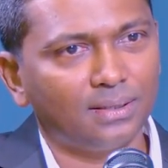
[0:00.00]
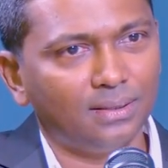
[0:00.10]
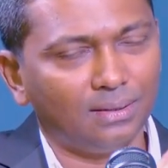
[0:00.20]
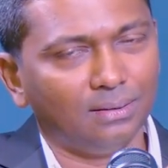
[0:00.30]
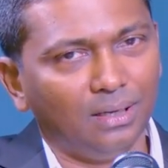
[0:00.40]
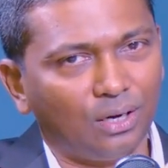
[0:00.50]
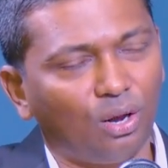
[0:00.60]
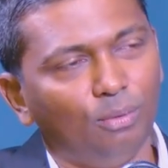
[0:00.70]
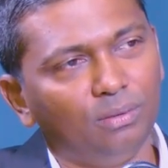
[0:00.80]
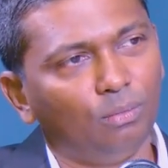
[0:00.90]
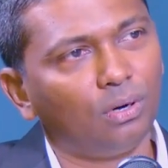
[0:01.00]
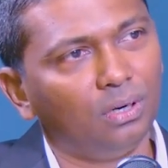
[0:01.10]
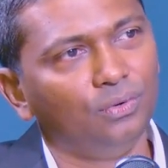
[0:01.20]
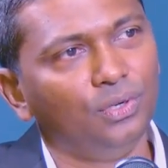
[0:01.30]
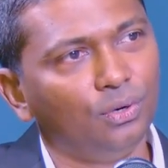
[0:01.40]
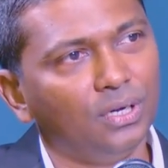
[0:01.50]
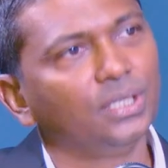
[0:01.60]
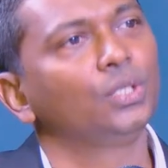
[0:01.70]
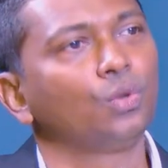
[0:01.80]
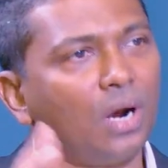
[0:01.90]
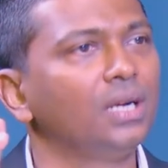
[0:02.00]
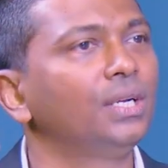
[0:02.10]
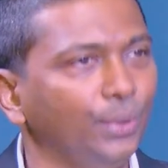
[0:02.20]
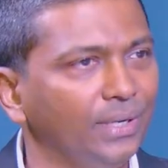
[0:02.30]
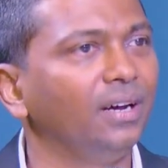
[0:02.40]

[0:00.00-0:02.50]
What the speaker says: the economic model of US is to run twin